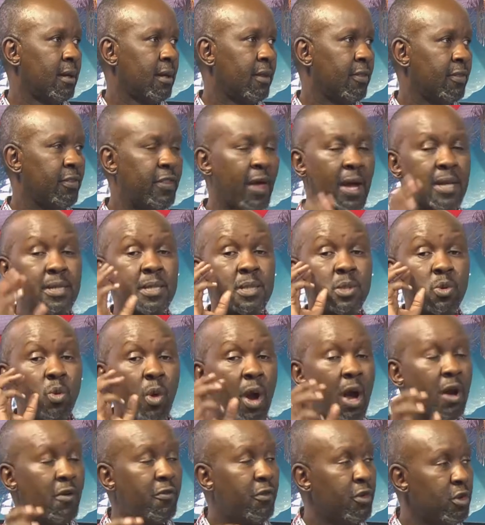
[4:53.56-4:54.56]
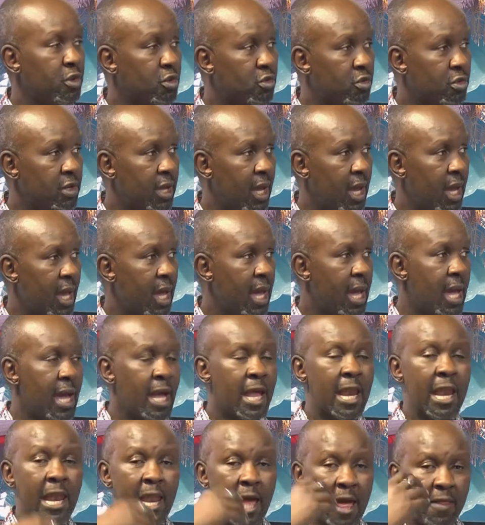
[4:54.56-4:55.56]
That is work for you today.
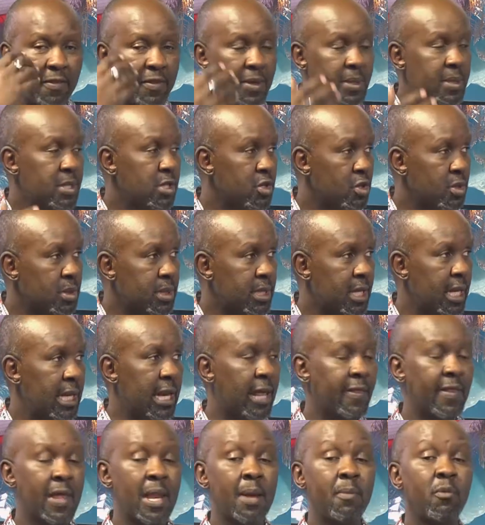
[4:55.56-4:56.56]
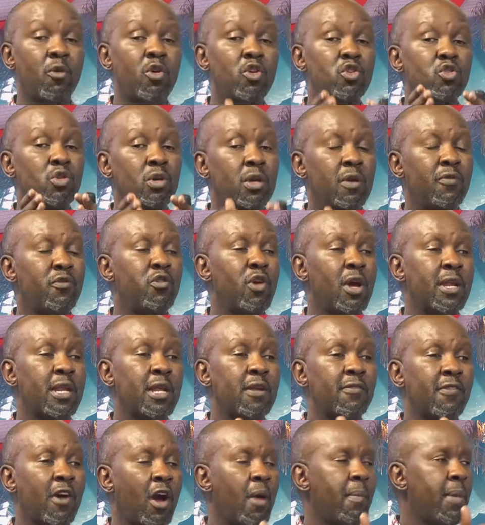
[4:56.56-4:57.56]
Learn this new skill, and then I'm going to give you an
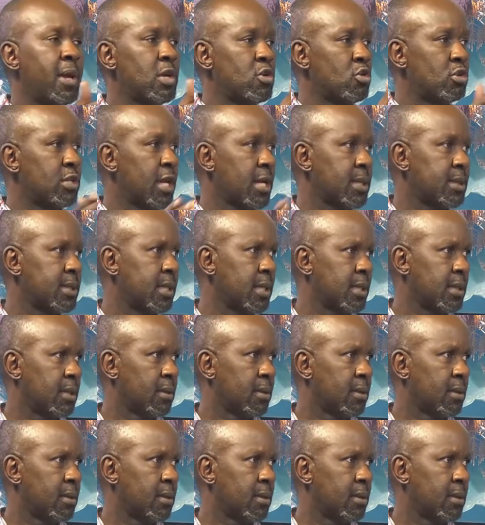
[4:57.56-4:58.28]
environment to test it.